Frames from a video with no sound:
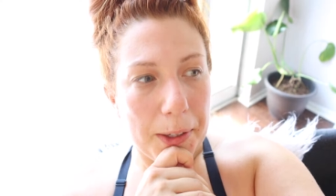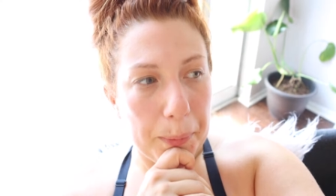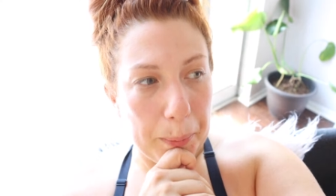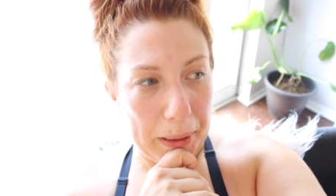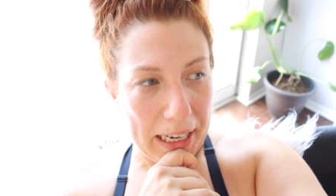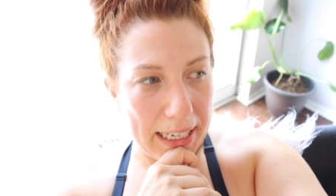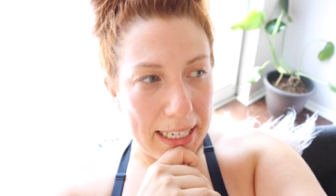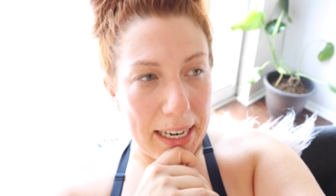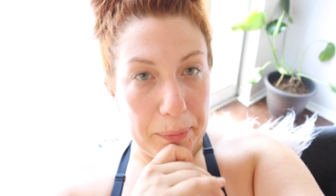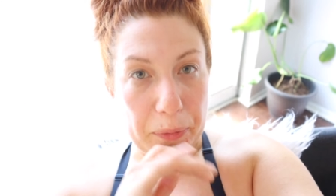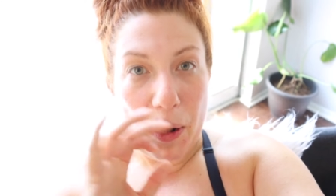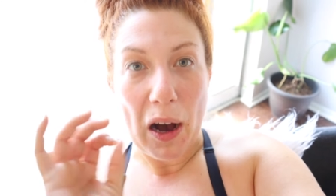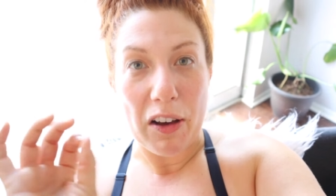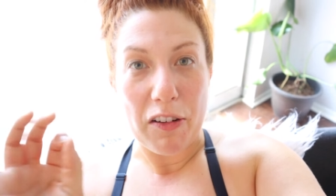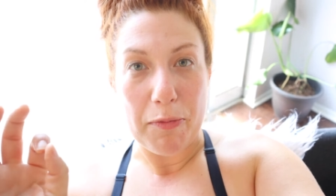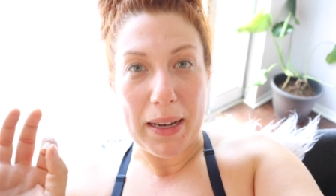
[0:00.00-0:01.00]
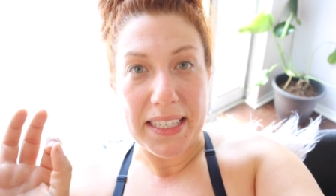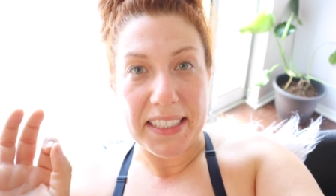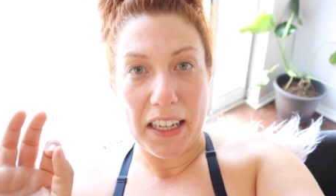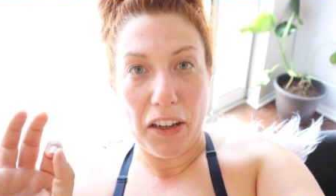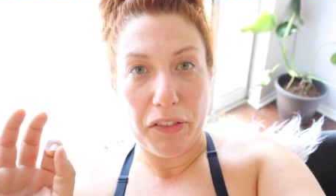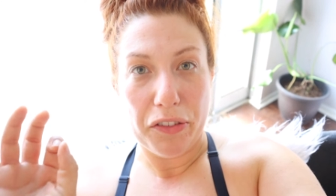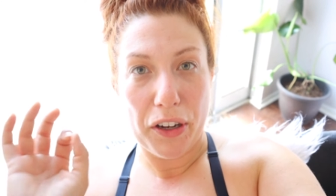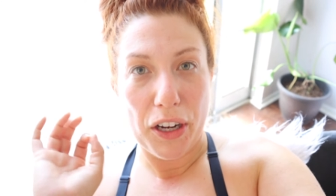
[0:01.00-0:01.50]
but I'm proud of
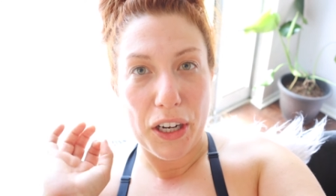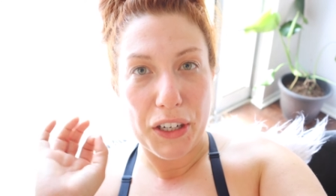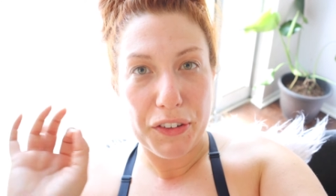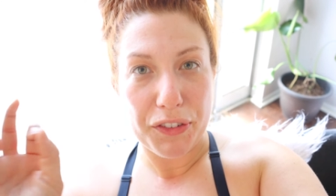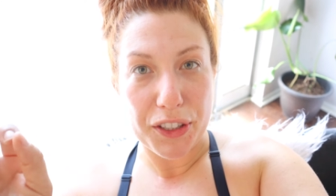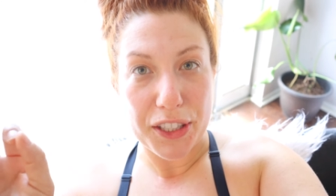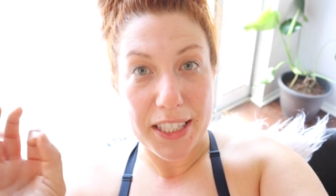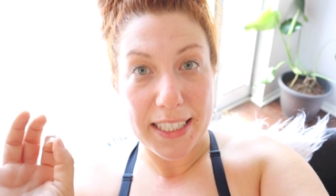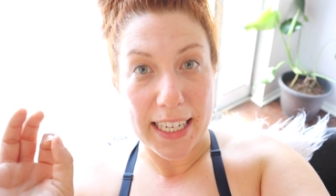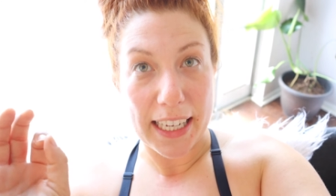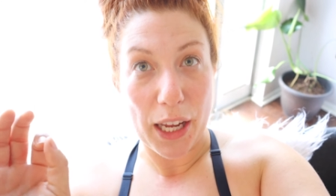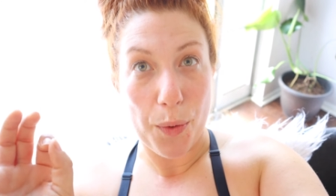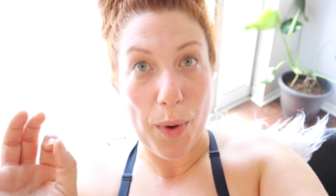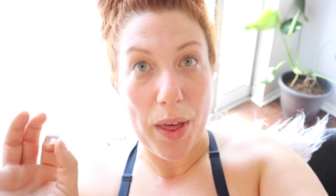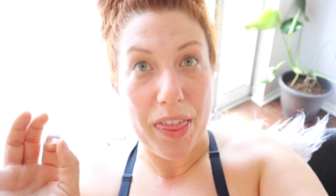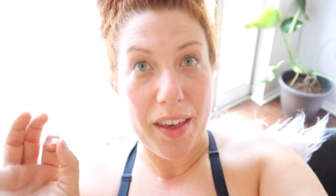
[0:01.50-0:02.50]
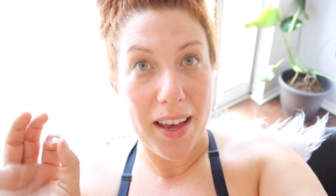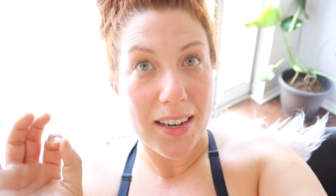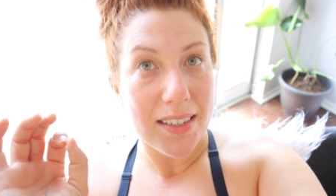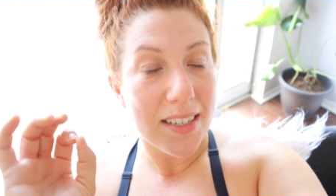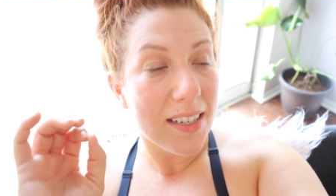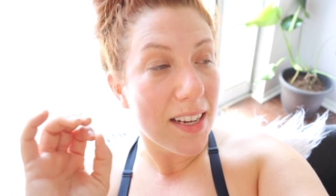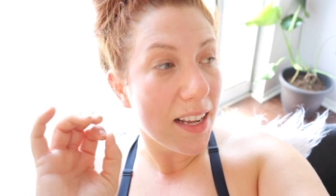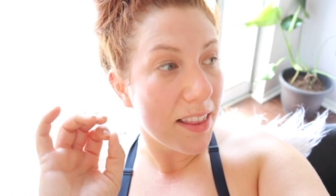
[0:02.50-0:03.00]
myself for sticking with
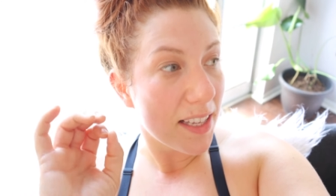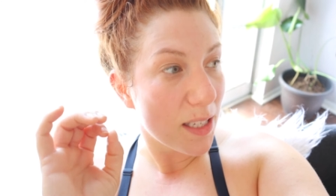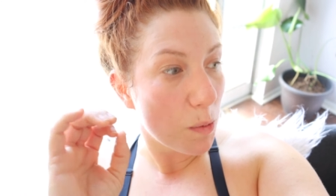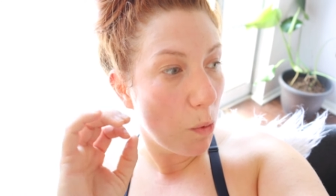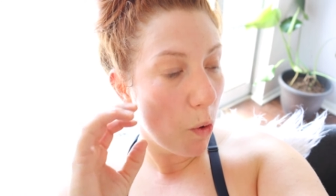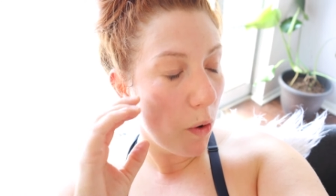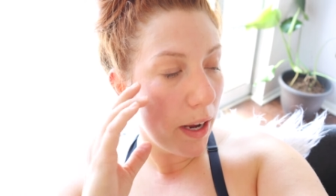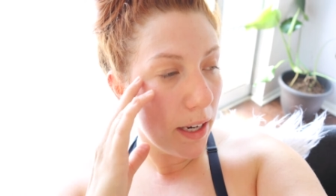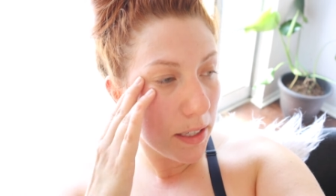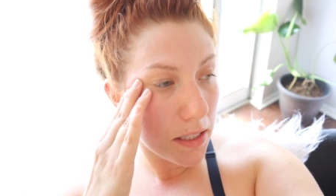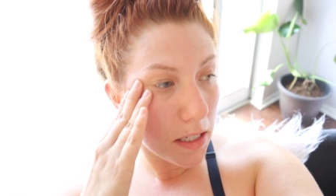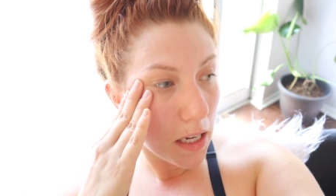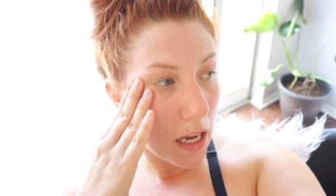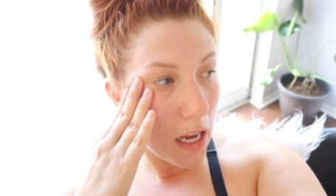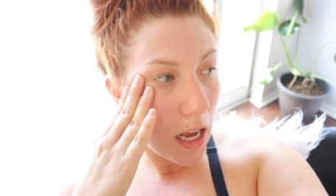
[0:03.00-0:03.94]
it at this point.